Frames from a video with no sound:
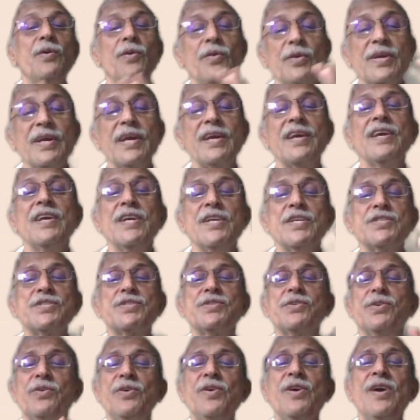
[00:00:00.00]
Okay,
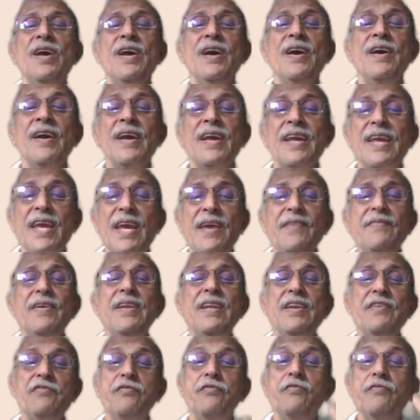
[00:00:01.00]
so
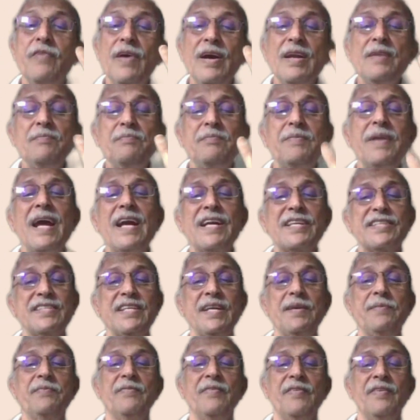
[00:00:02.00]
even if one black
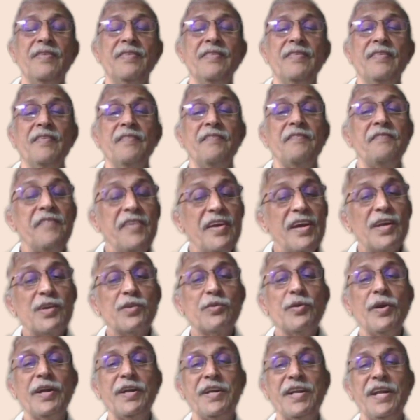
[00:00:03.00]
sheep we are
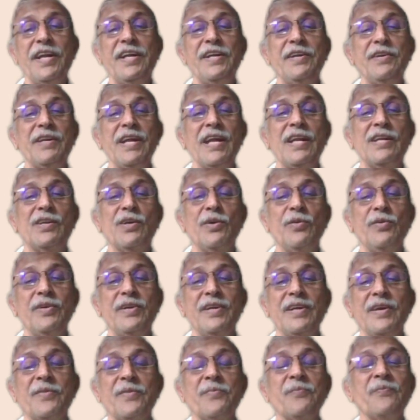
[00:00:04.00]
going to
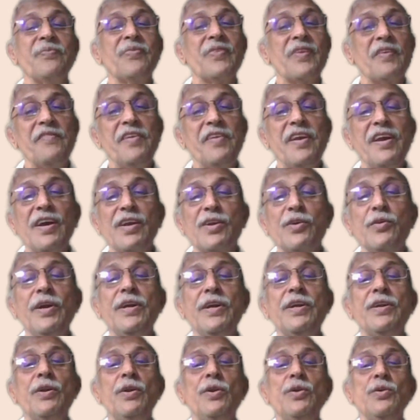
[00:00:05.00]
encounter, we are
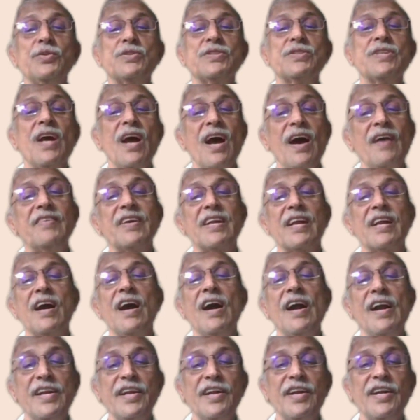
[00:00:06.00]
going to lose our
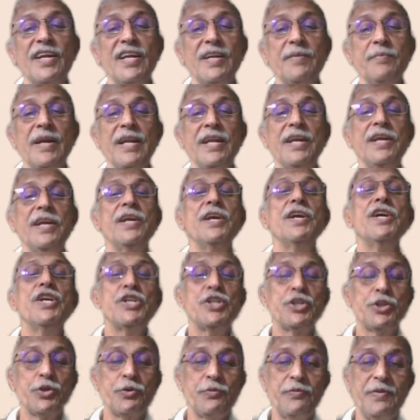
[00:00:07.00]
hard earned money.
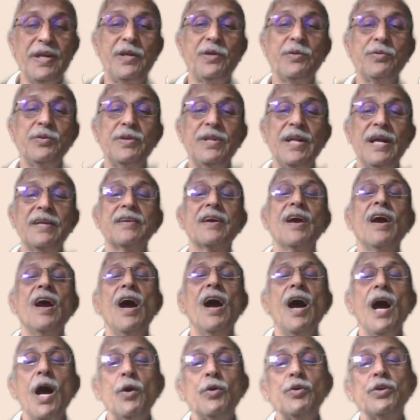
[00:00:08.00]
Should we do that?
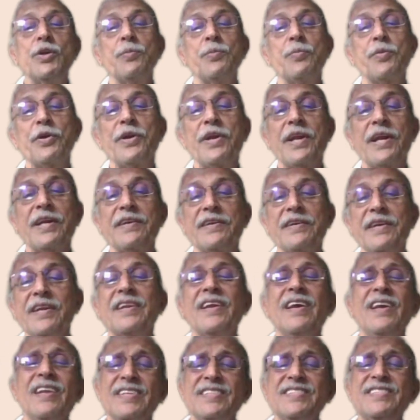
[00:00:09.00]
How to protect it?
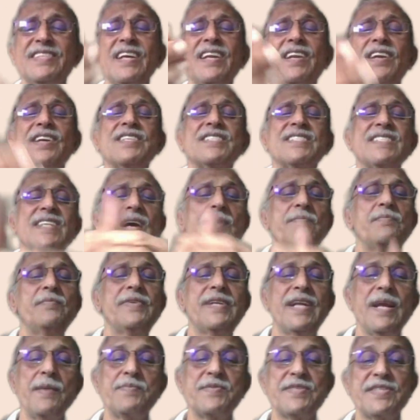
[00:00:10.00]
There are
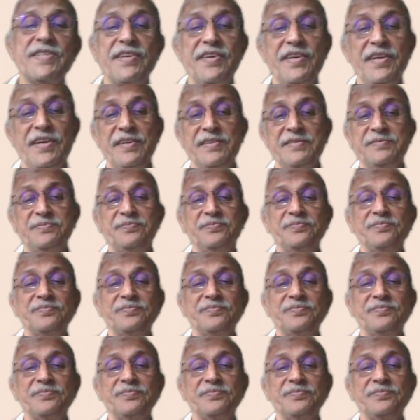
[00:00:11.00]
some tips here.